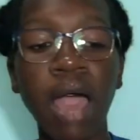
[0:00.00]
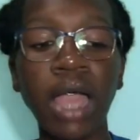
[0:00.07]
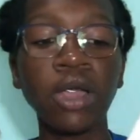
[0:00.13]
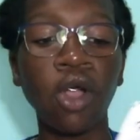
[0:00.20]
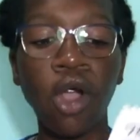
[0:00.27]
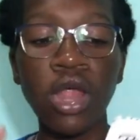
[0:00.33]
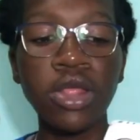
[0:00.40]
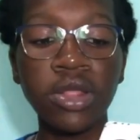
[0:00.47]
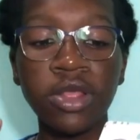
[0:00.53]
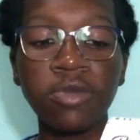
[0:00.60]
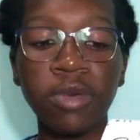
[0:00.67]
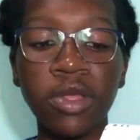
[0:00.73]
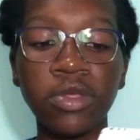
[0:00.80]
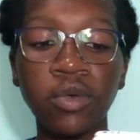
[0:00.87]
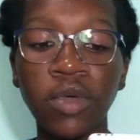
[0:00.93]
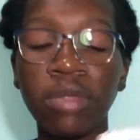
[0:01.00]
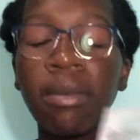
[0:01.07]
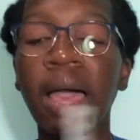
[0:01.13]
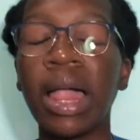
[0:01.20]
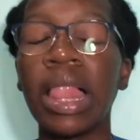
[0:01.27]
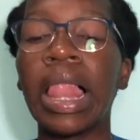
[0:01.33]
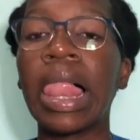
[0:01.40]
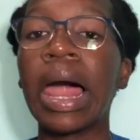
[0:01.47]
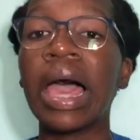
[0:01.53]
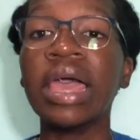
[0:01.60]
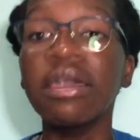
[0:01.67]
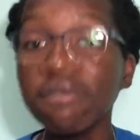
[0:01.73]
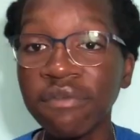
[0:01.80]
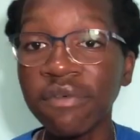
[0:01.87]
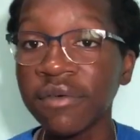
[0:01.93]
I guarded this pencil with my
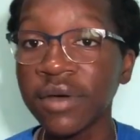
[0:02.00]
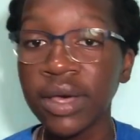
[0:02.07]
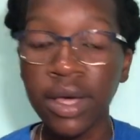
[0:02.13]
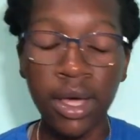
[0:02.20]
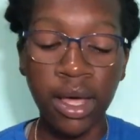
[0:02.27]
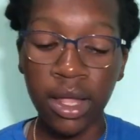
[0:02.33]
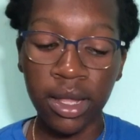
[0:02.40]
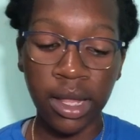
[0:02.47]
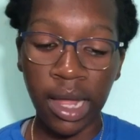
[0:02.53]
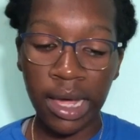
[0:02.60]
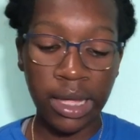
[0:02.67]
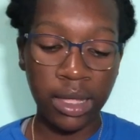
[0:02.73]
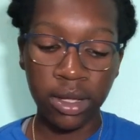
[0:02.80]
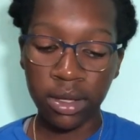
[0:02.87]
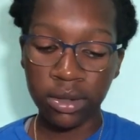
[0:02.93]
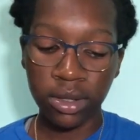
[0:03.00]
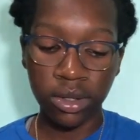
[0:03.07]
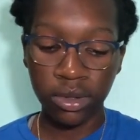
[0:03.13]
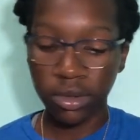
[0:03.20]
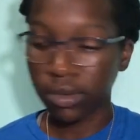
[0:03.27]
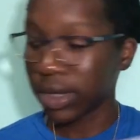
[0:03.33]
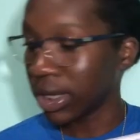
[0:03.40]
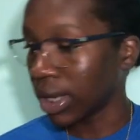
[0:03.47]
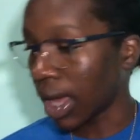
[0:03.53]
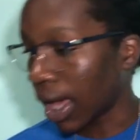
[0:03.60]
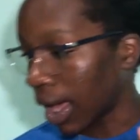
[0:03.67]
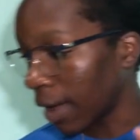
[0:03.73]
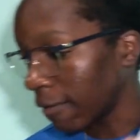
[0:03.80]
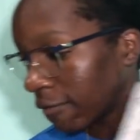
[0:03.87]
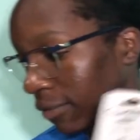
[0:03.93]
life, like, you
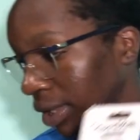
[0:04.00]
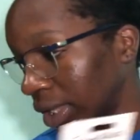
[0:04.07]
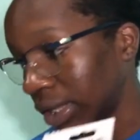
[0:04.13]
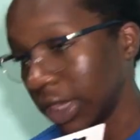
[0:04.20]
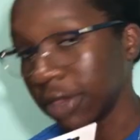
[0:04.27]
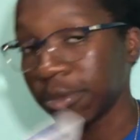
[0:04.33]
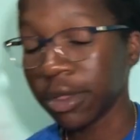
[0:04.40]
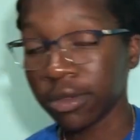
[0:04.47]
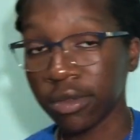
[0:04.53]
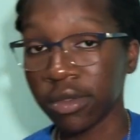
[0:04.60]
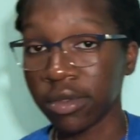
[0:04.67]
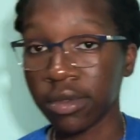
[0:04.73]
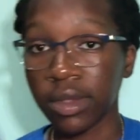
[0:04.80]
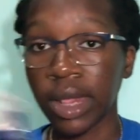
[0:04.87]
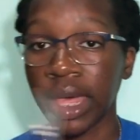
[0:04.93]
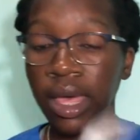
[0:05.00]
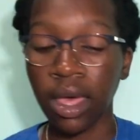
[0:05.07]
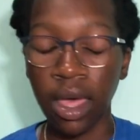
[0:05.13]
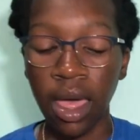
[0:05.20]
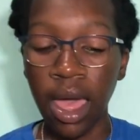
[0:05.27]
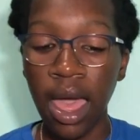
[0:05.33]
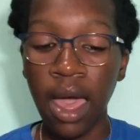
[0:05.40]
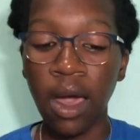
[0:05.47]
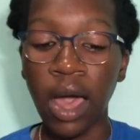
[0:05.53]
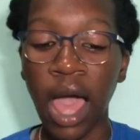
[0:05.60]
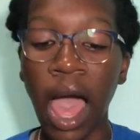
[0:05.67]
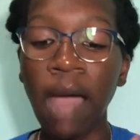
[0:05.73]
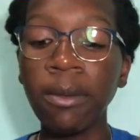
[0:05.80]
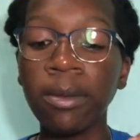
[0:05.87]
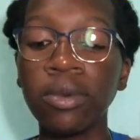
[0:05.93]
cannot get these pencils. Like,
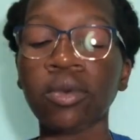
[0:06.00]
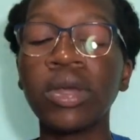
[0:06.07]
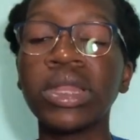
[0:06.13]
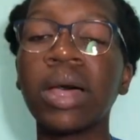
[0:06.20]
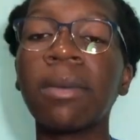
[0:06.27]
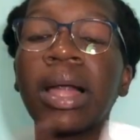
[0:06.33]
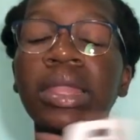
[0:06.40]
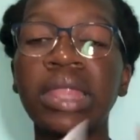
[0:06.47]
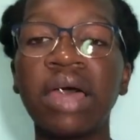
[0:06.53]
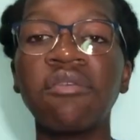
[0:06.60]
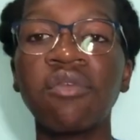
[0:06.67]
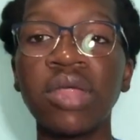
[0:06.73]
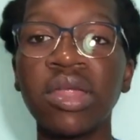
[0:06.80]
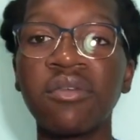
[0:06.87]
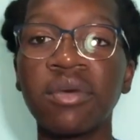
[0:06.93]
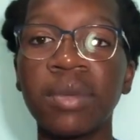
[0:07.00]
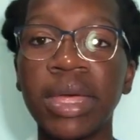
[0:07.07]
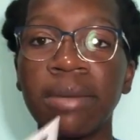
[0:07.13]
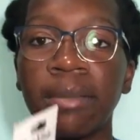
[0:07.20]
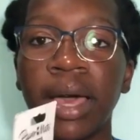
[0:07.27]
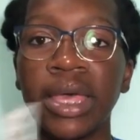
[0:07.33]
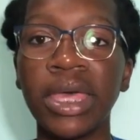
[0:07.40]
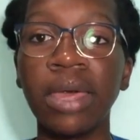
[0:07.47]
I remember one time I left one of them in my